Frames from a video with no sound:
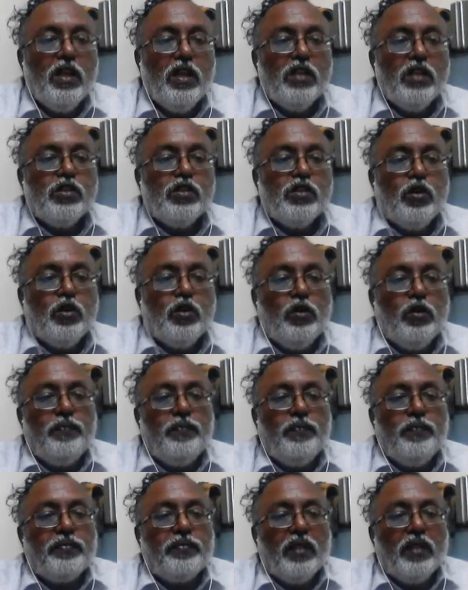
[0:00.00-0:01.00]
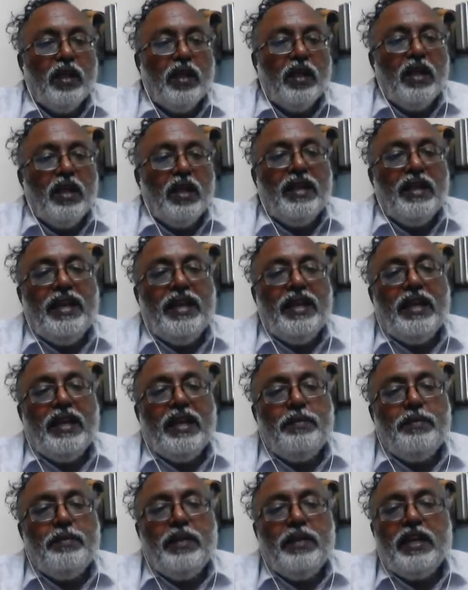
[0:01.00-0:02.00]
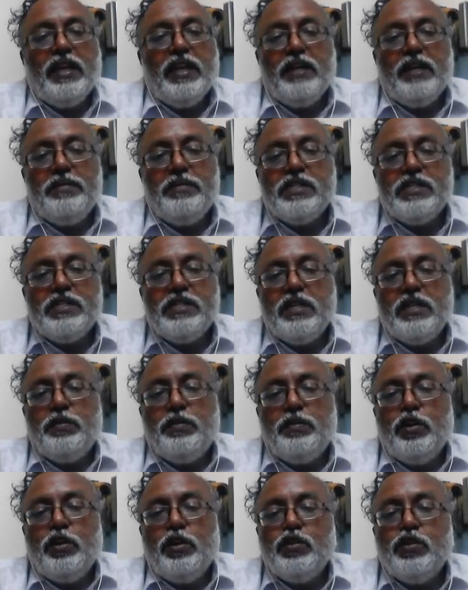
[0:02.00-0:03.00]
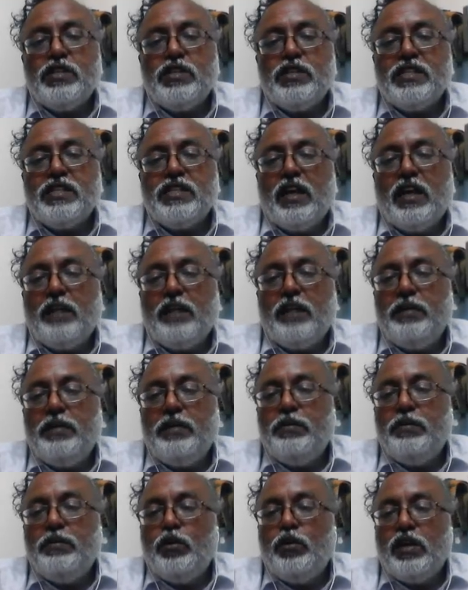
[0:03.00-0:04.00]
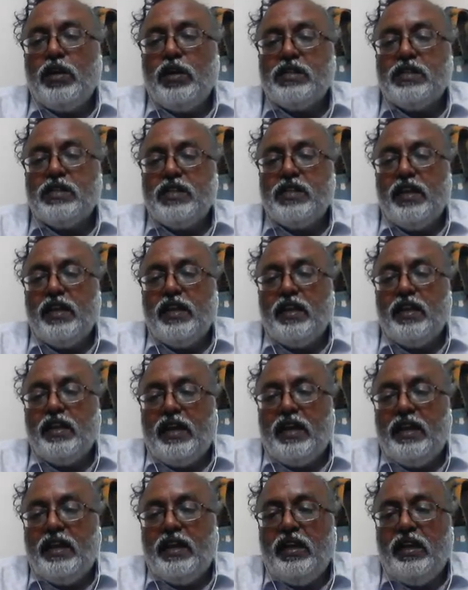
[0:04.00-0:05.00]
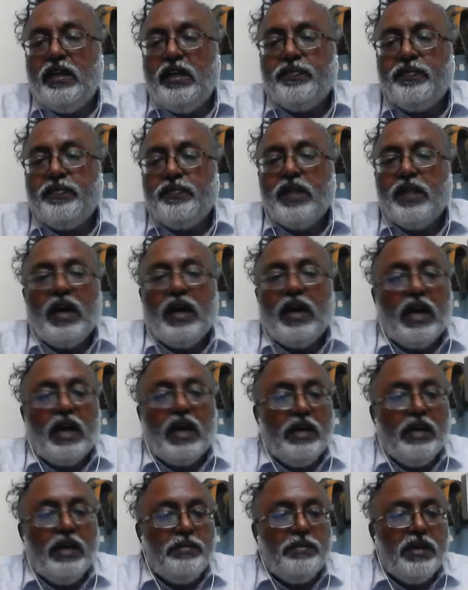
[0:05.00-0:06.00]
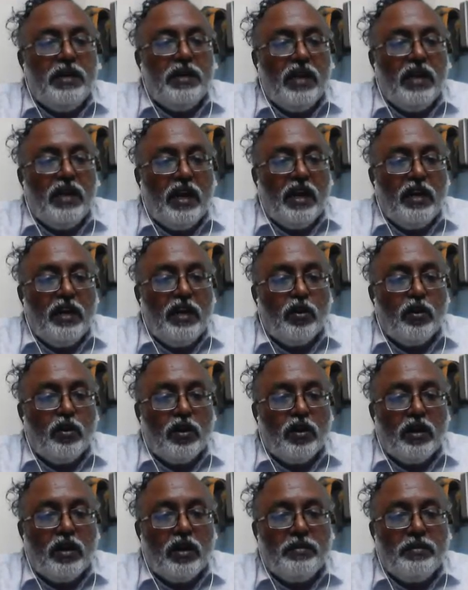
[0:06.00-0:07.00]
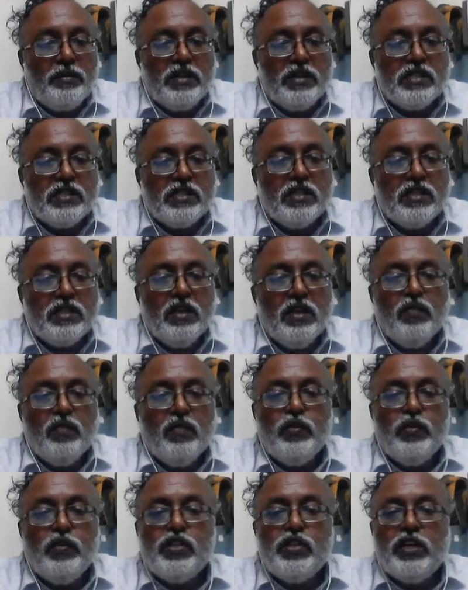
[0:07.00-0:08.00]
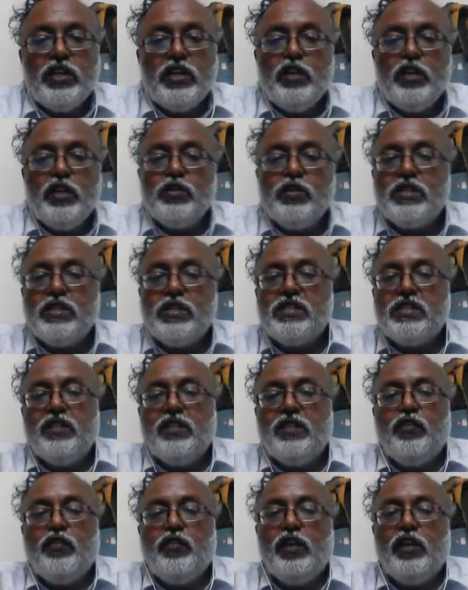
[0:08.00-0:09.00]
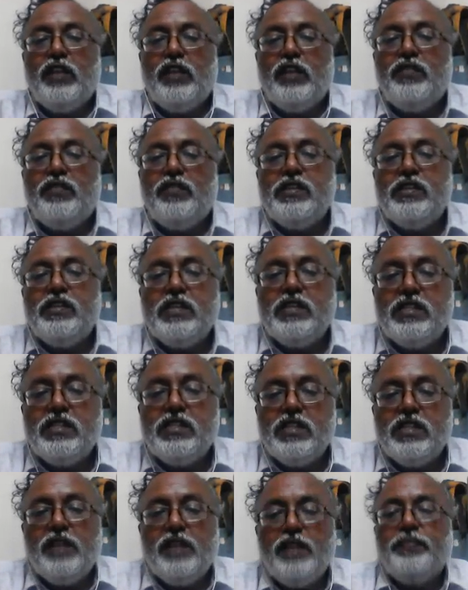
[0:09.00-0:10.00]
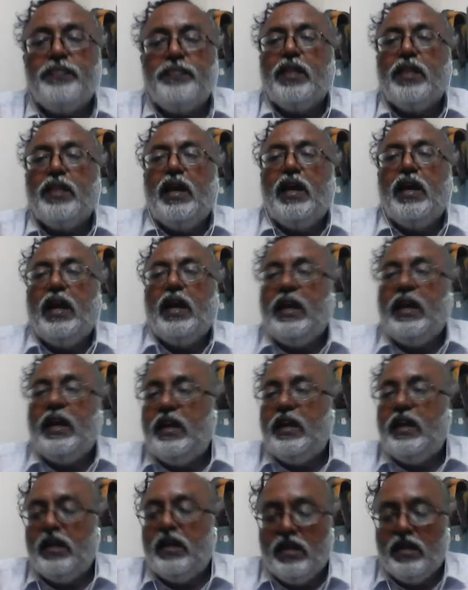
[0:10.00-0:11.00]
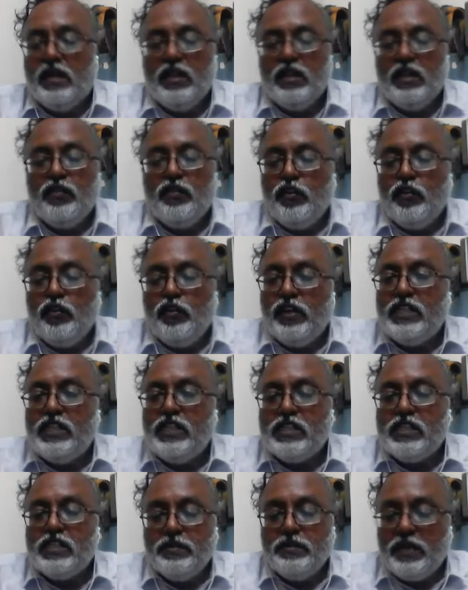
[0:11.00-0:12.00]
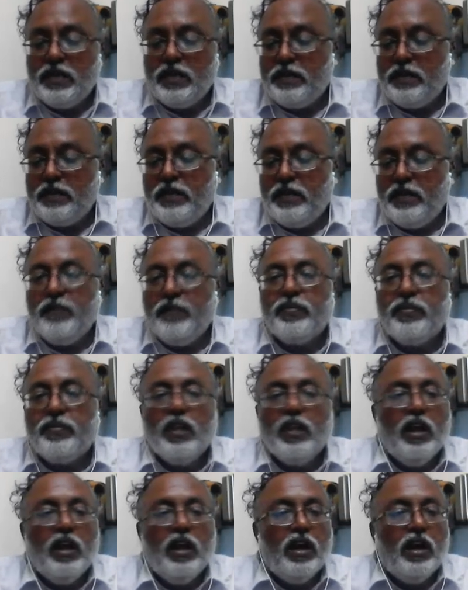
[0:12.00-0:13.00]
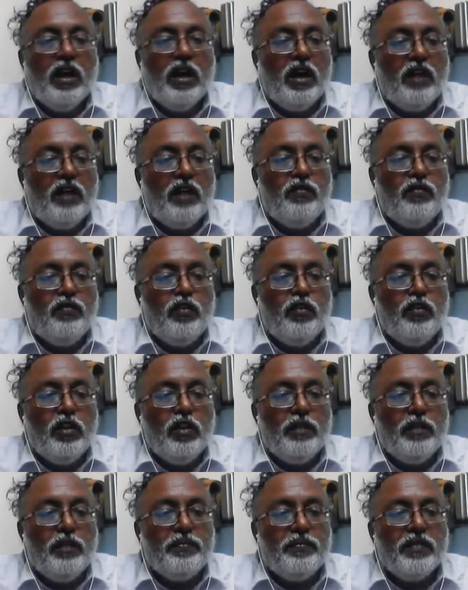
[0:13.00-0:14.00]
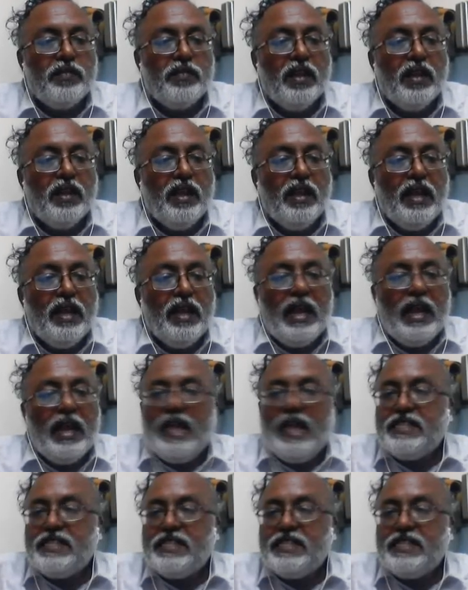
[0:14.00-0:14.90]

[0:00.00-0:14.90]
So, incomplete combustion produces carbon monoxide and unburned hydrocarbons, which reduces the fuel efficiency and the fuel is becoming harmful. As